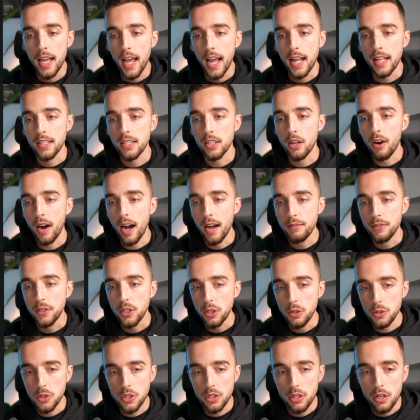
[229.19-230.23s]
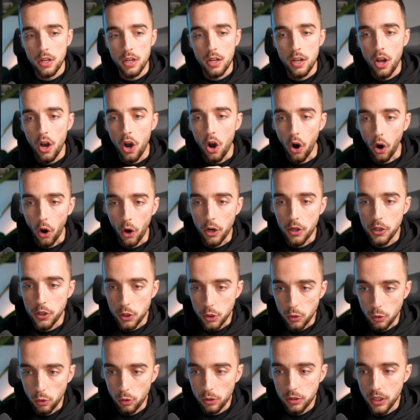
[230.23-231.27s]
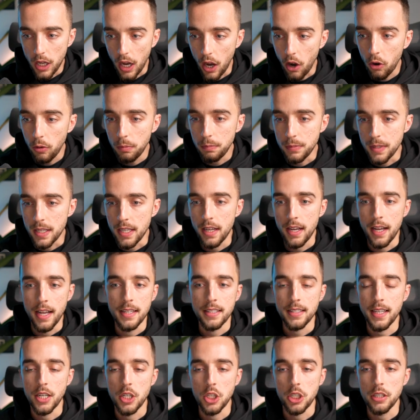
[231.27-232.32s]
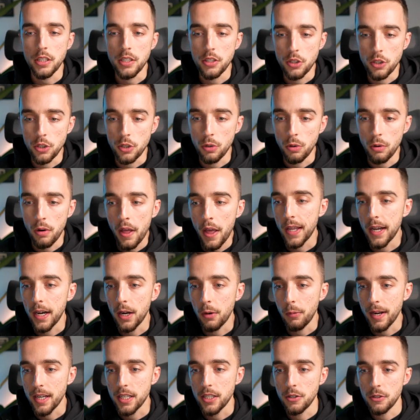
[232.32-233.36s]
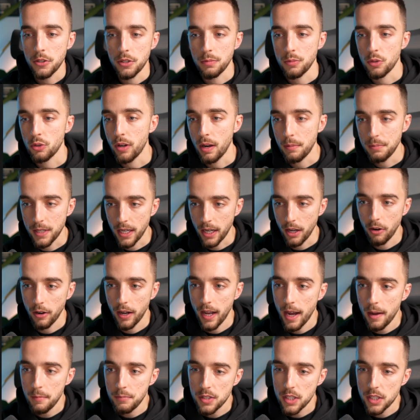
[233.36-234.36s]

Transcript: And so I've used our tool to help me essentially do uh, right here some scripting. Okay.